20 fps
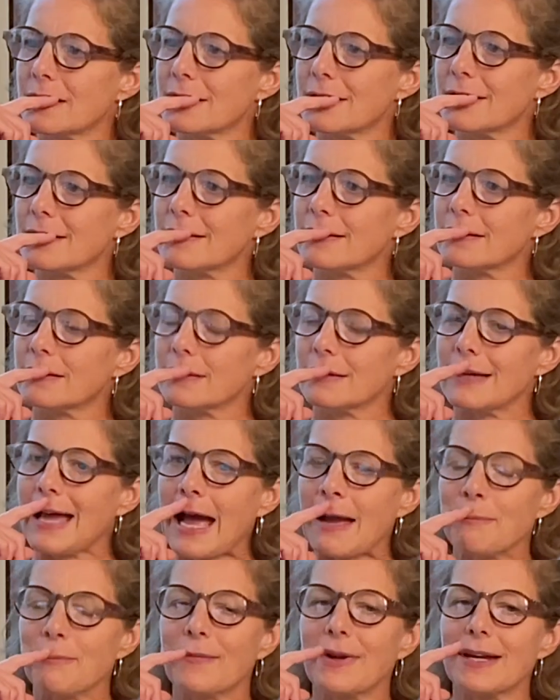Did you know that?
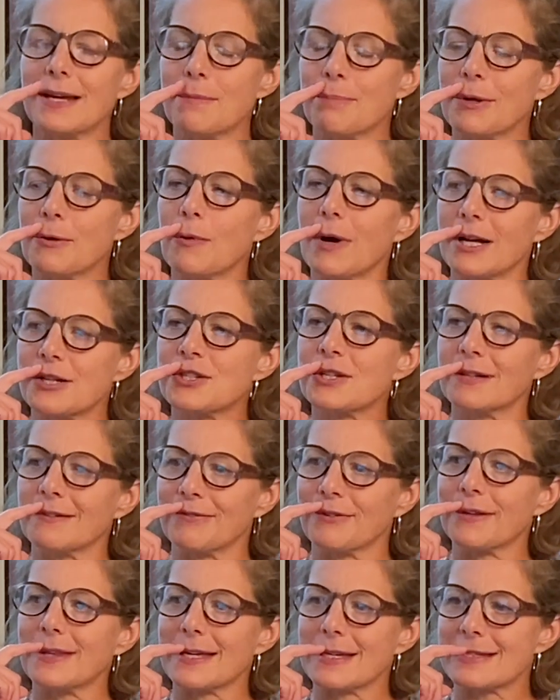Like, I'm going to be watching. There's a
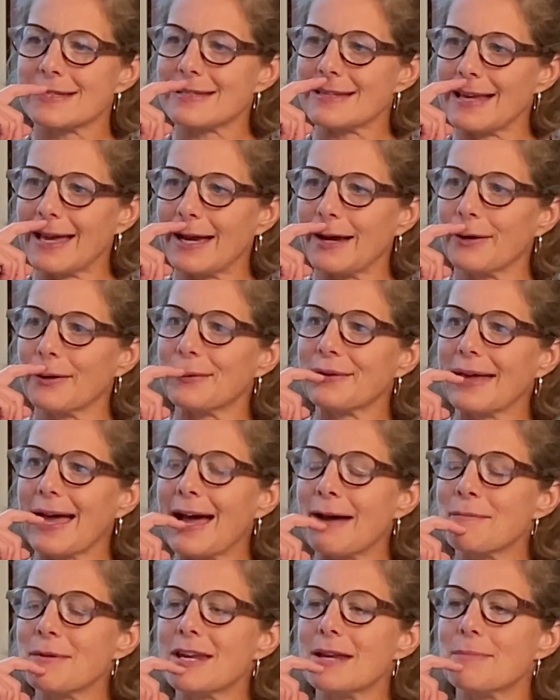lot of that, that, I'm
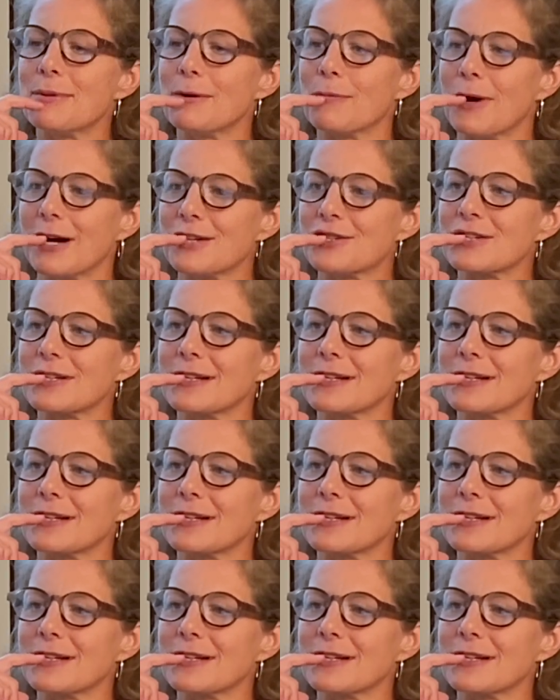going to be watching.